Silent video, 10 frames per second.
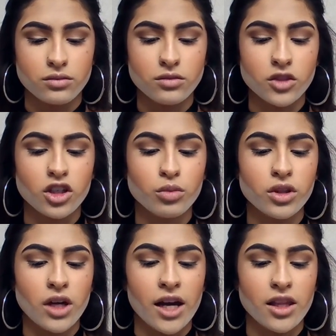It could be
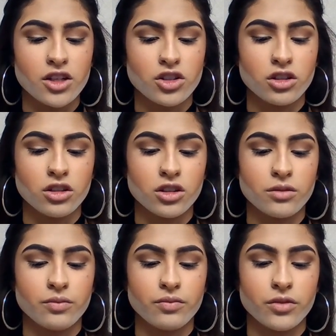the eyelash curler.
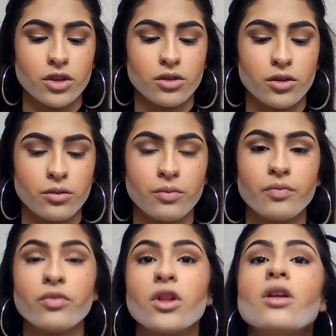I don't know.
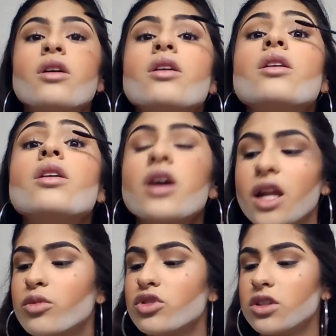And
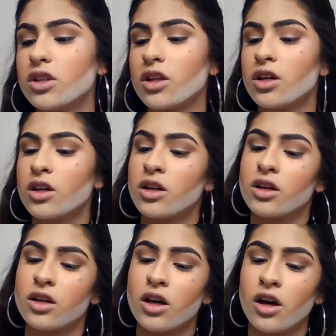I'm using
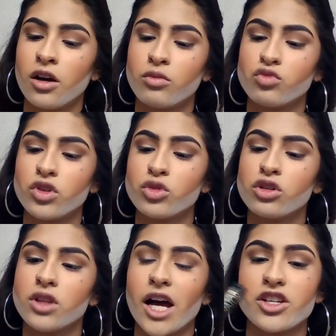the
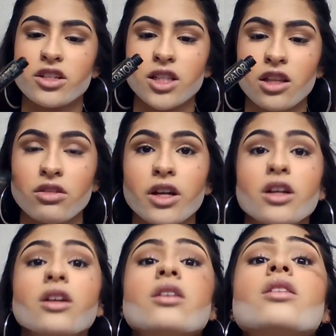Rimmel Lash Accelerator.